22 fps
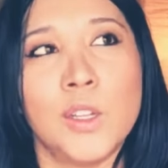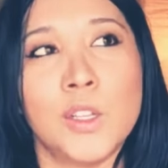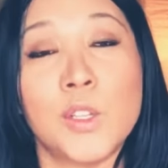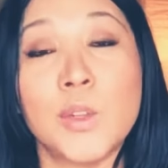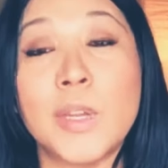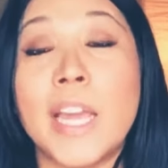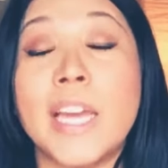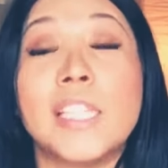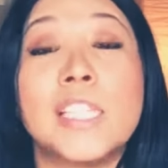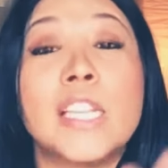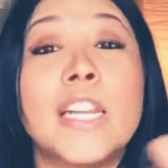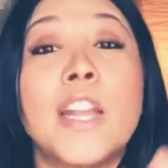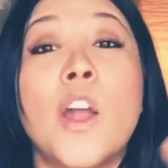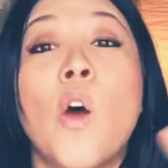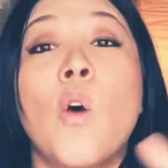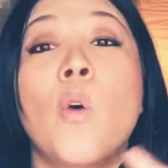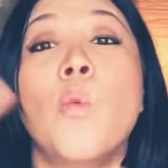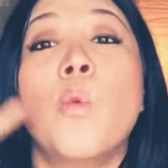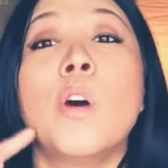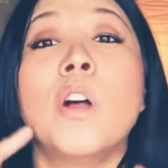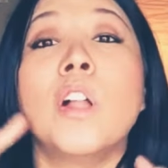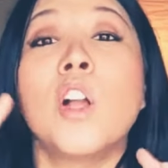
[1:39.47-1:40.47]
so yes,
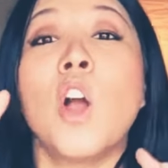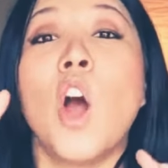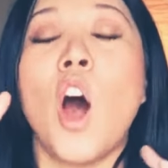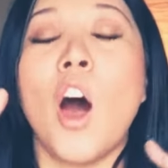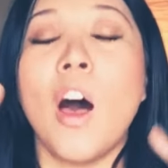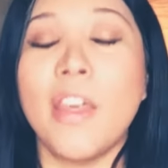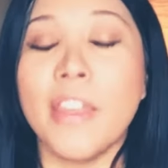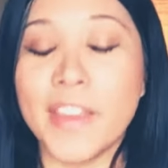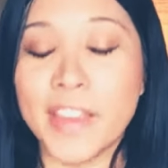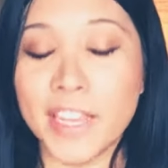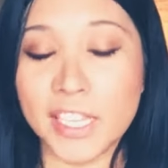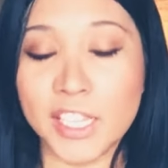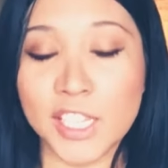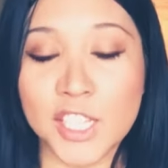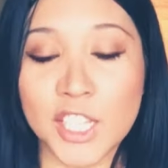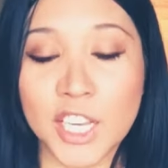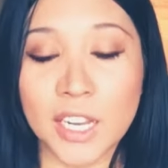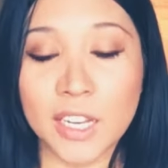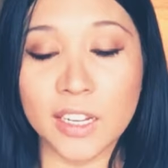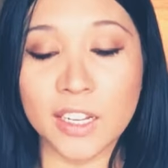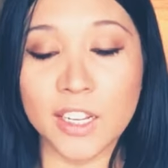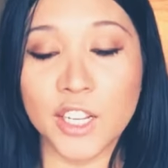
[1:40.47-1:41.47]
no, we'll call this
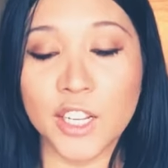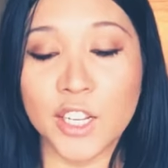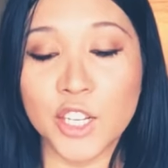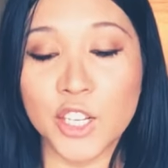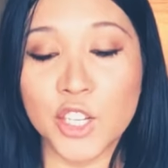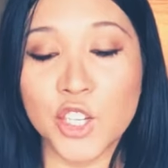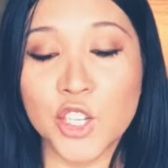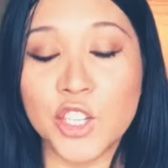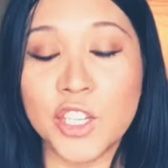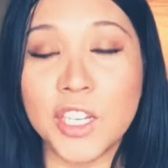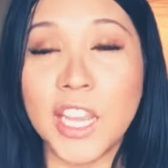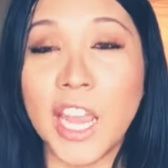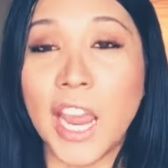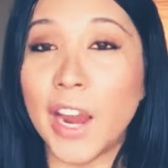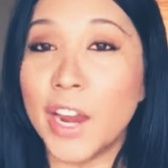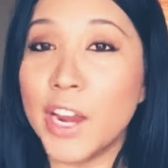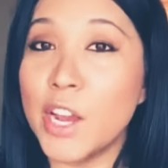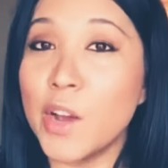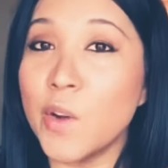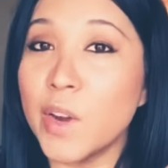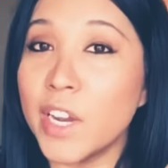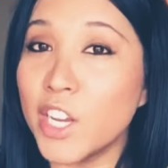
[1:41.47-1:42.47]

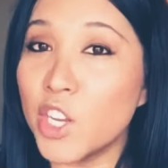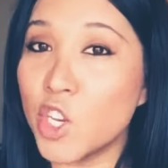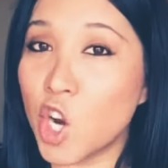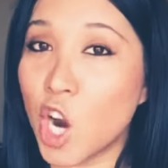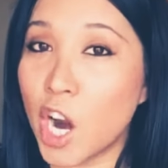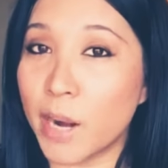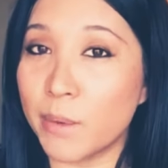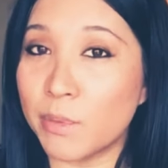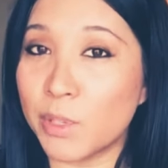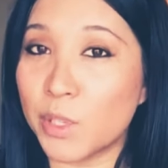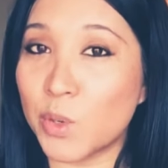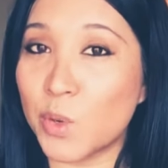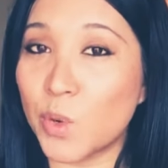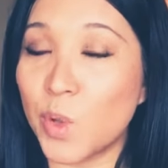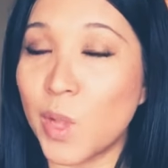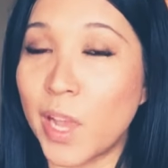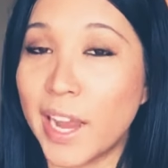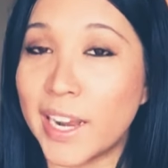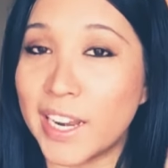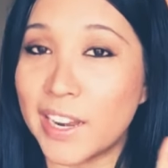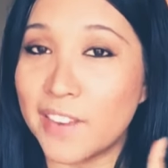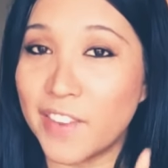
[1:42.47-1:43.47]
Karaoke Charm School
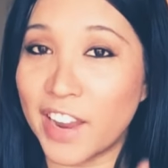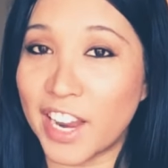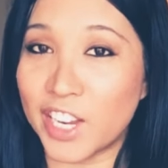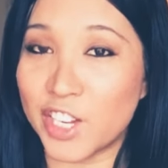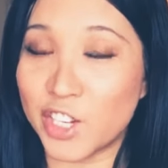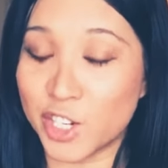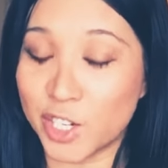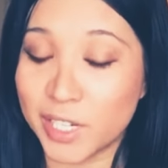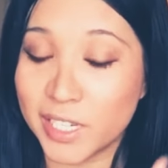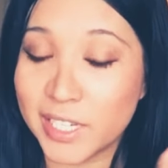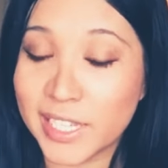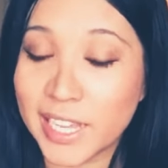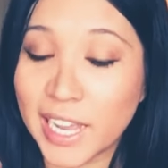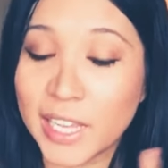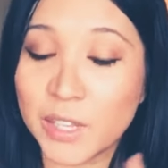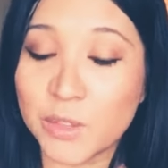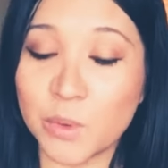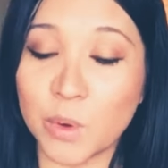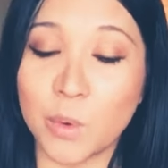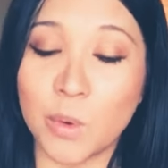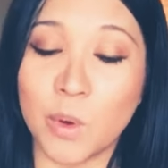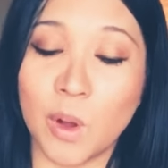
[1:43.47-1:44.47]
and Adventures.
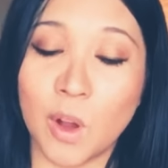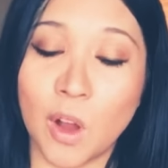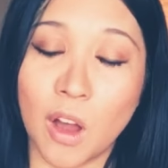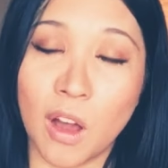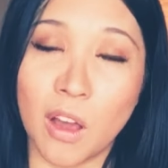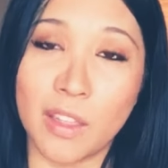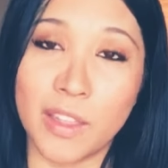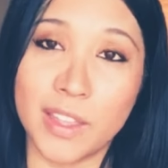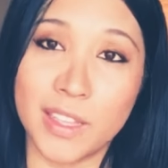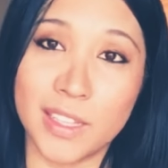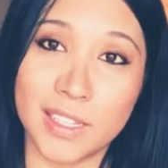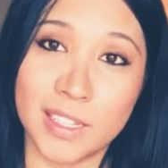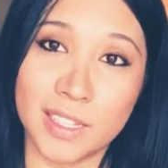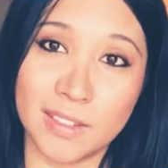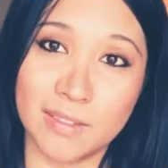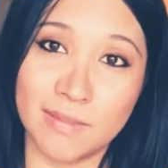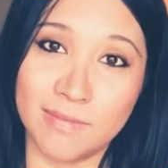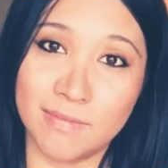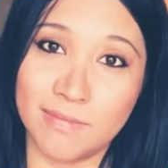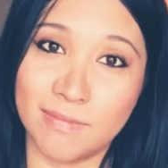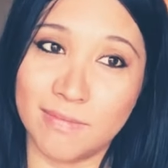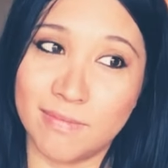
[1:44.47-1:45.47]
That's what we'll call this.
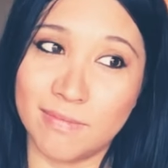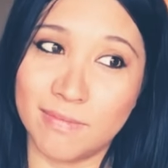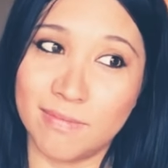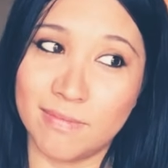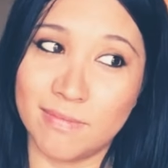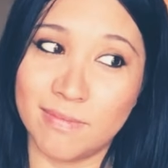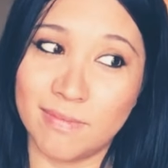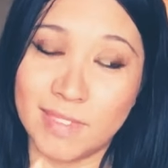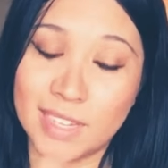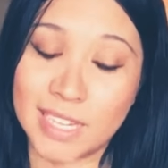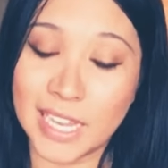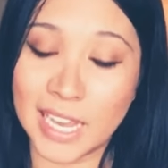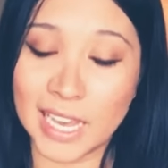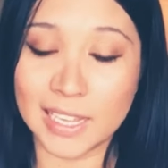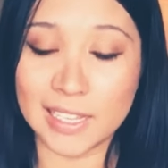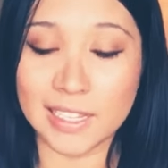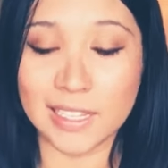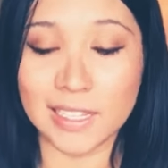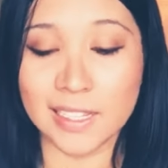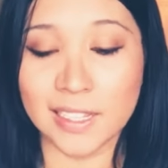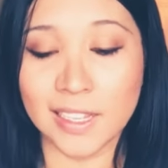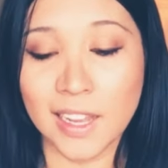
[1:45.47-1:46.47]
Yes.
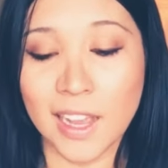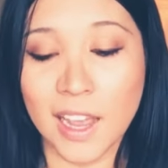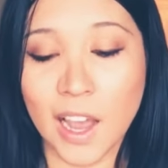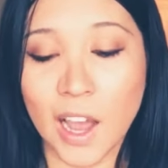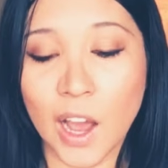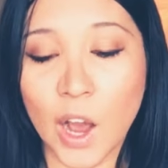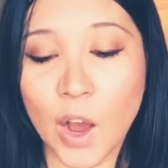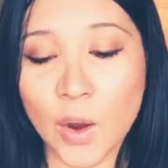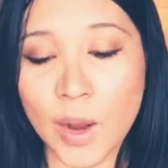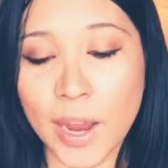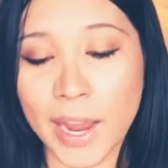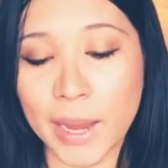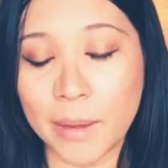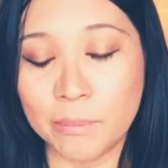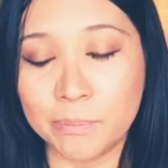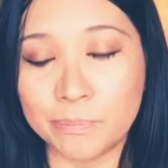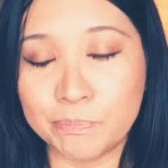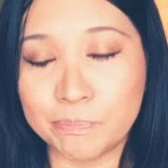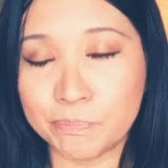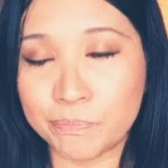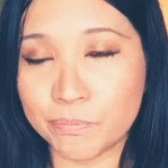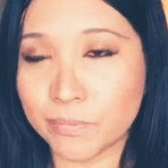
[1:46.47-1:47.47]
Okay.
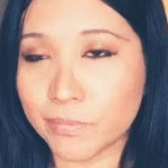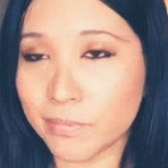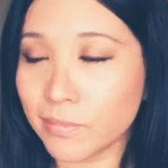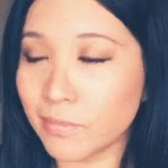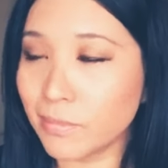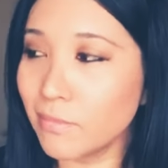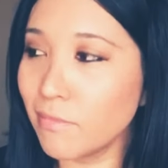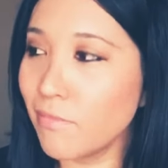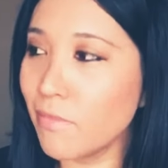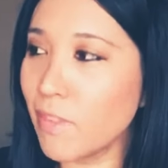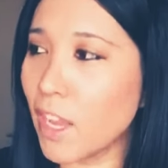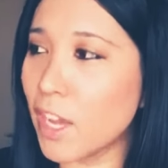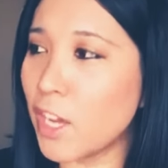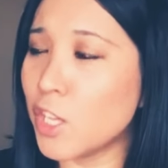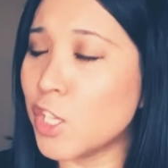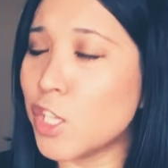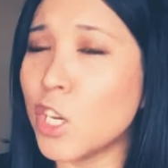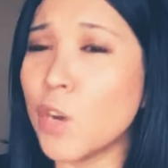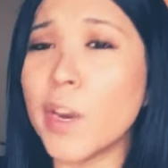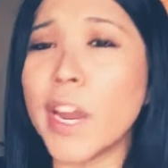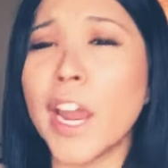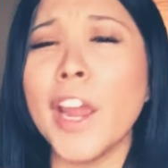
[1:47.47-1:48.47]

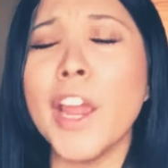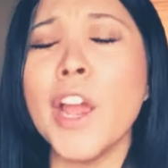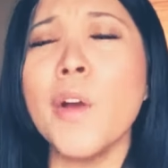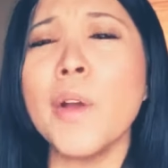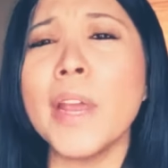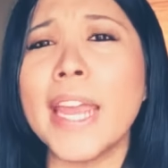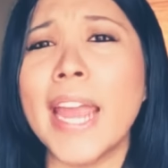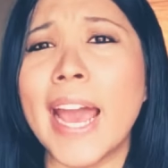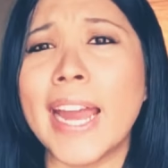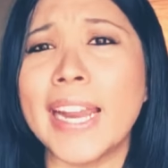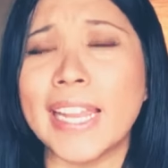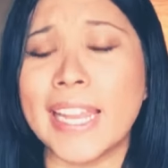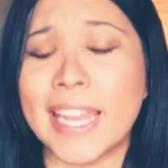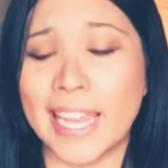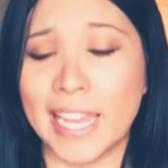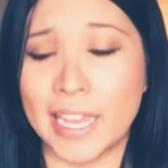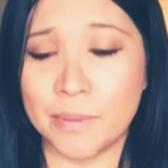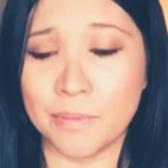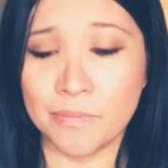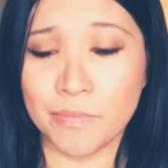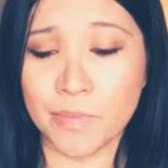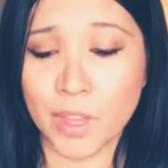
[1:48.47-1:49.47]
So karaoke
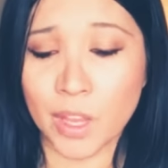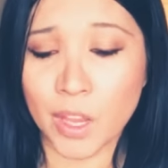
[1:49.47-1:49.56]
etiquette.